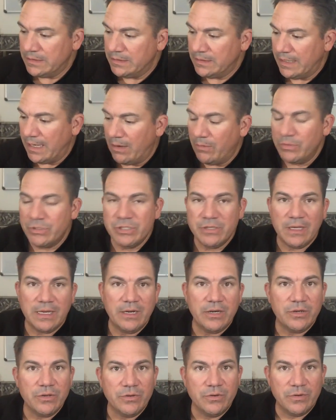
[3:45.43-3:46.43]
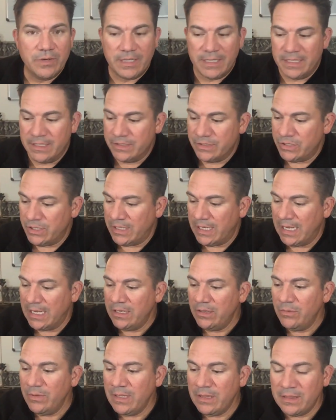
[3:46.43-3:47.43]
Now what you got to do is, you
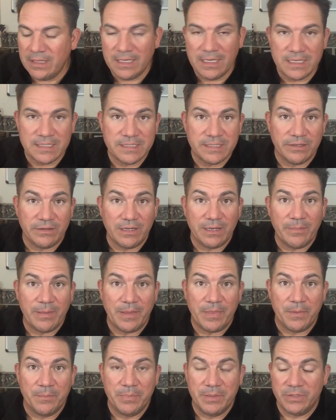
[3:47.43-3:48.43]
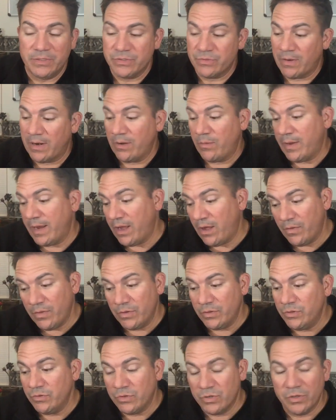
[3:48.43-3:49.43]
can't do anything necessarily about the bills right away, although
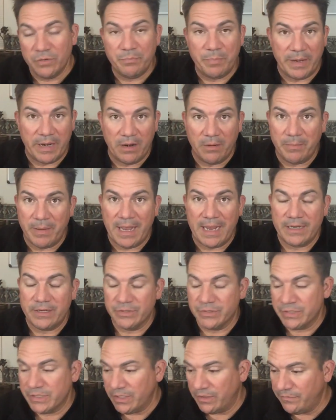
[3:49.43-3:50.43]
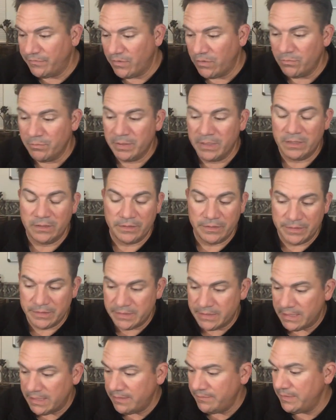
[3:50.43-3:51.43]
you could pare back your cell phone bill or your
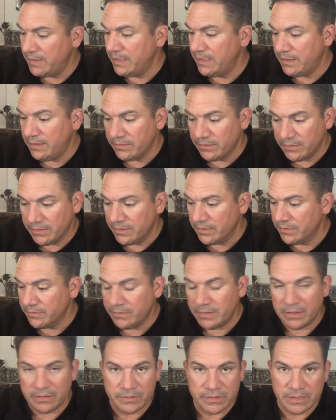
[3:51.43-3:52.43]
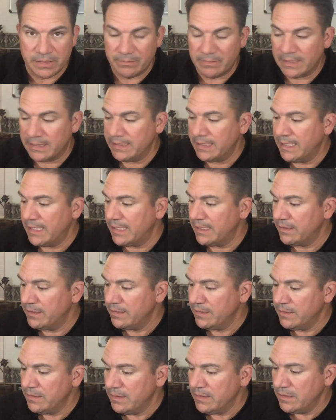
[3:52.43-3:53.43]
TV or your, something like that.
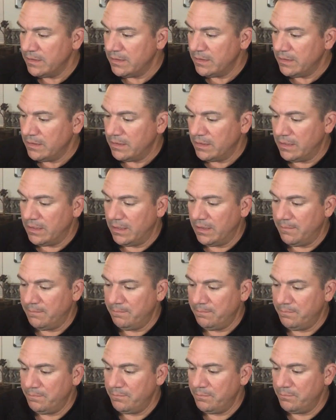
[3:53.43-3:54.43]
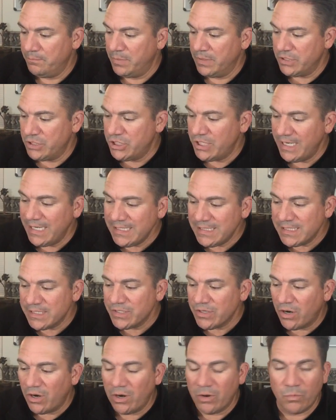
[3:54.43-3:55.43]
But
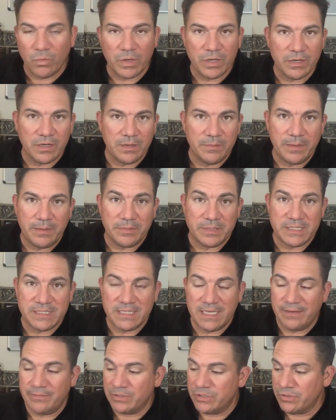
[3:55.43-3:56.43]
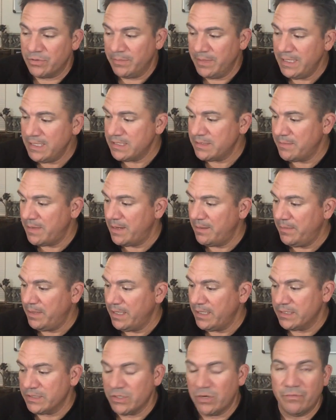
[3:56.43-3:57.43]
chances are where you're going to be able to save a tremendous amount of
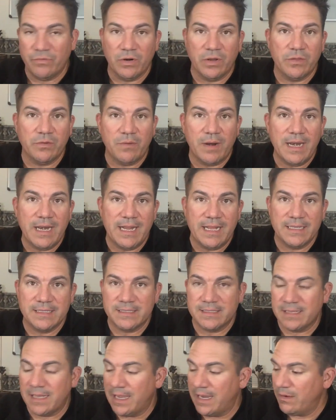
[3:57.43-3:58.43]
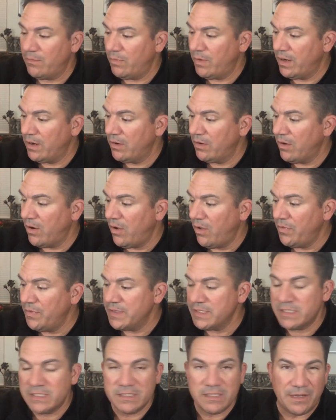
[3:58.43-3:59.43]
money is over on the right-hand side, where all
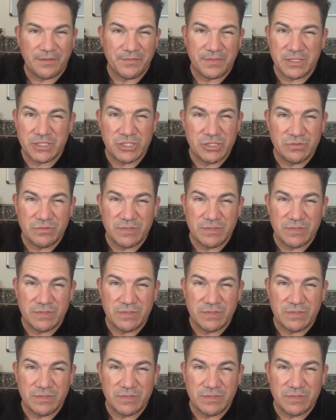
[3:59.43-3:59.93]
this stuff that you